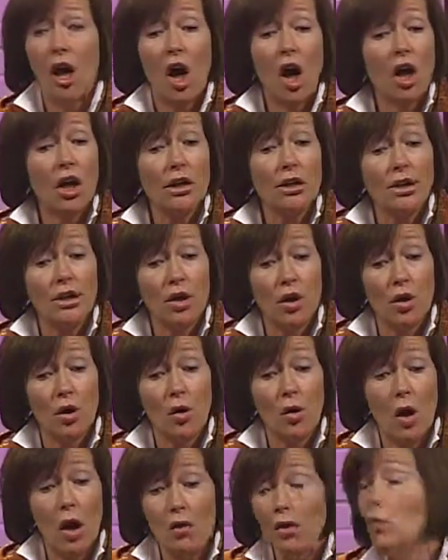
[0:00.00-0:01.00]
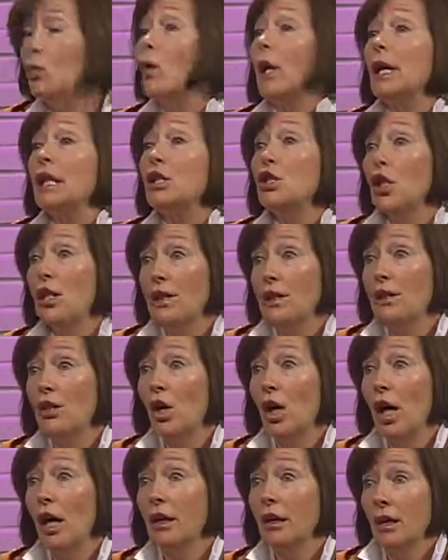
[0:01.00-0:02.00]
Also, the wage has
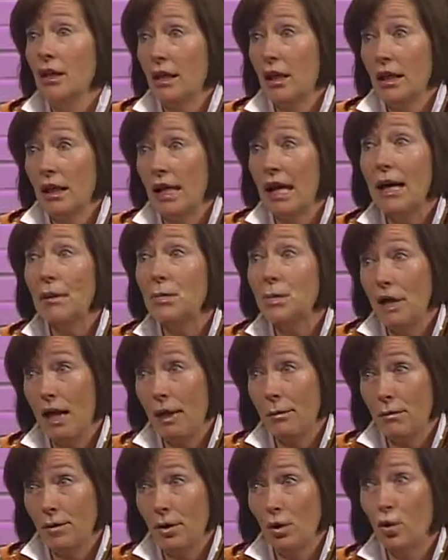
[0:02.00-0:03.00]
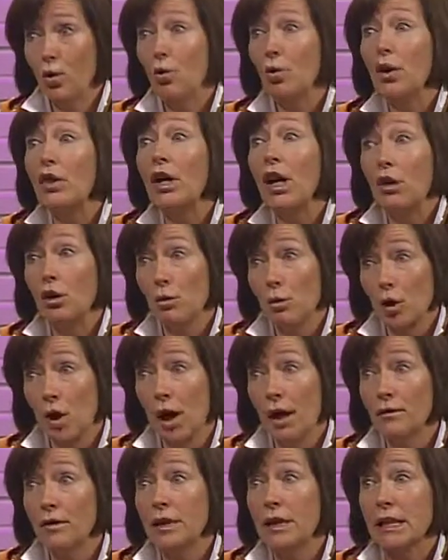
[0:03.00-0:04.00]
not kept up with other
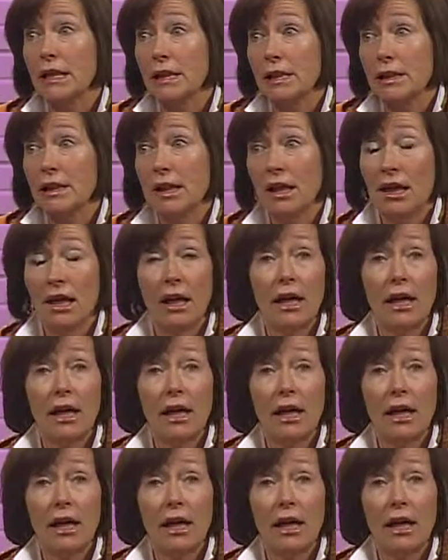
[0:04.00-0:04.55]
provinces.